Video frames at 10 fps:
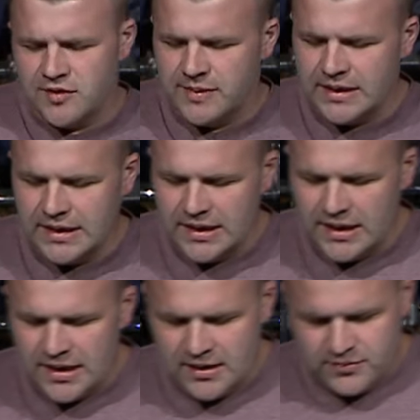with me.
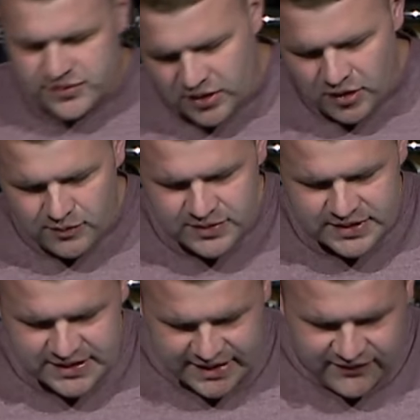
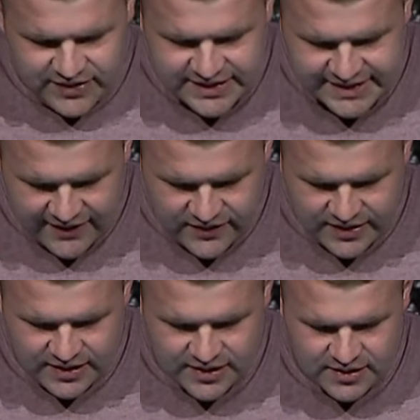Psalms
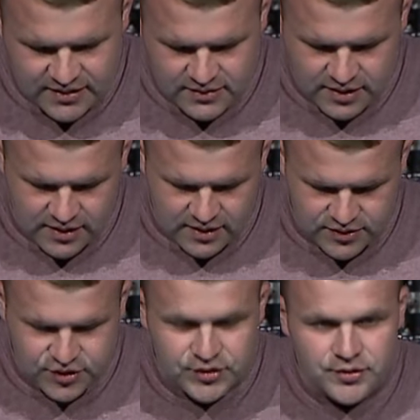77,
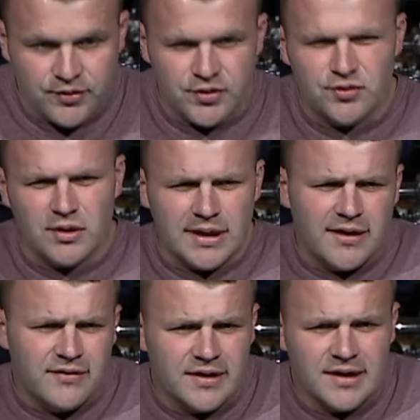2 through
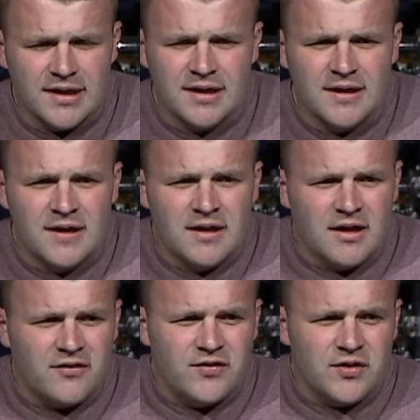11.
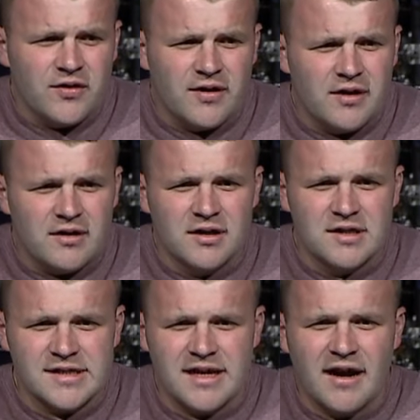If you're there,
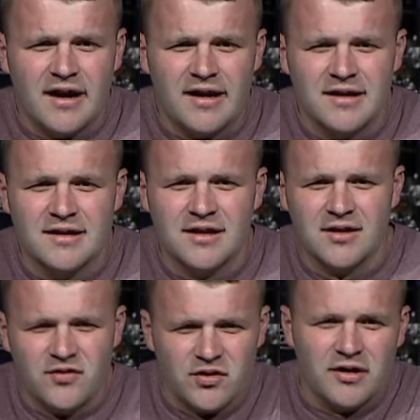say aye.
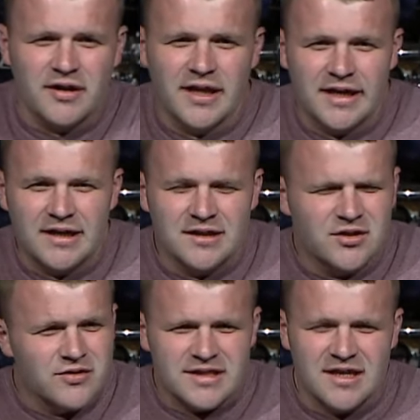And if you're online,
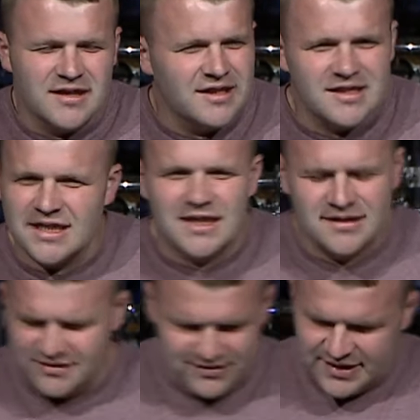don't say anything because I
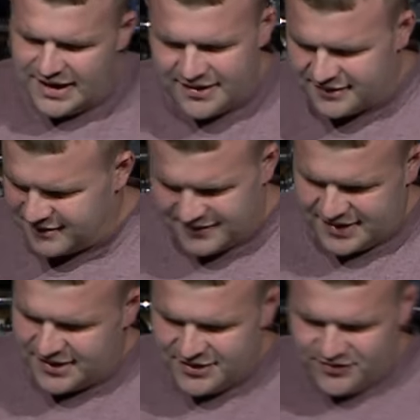can't
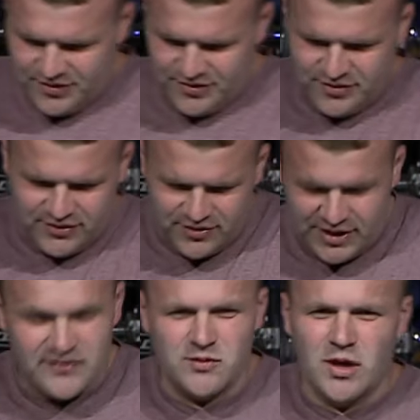see you or know you're
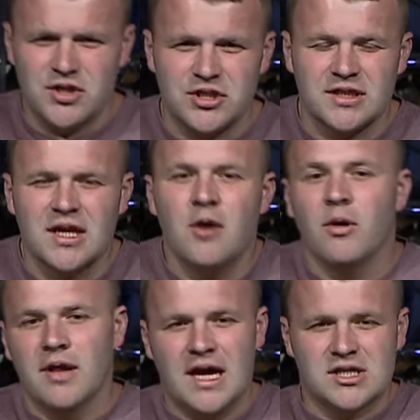even watching.
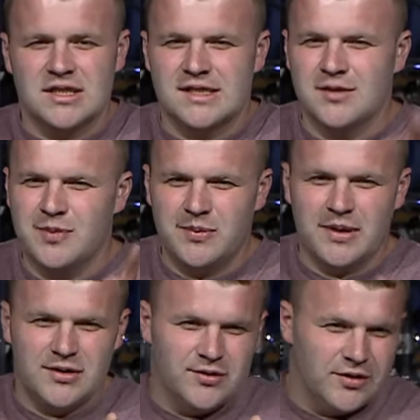Well, actually, some
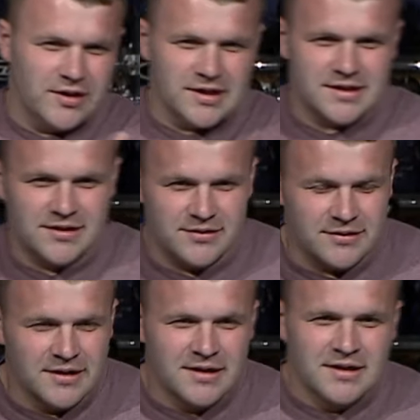people I do know because you